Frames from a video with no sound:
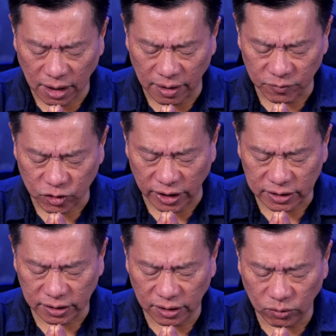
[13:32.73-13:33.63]
I am
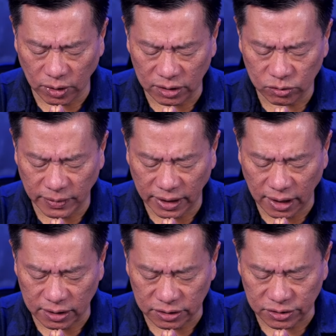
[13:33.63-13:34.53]
connected in one to my
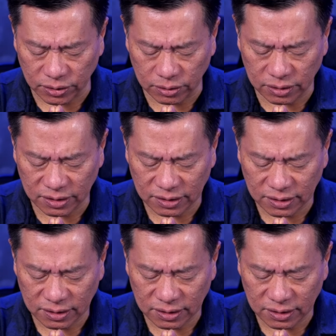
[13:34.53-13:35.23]
higher soul.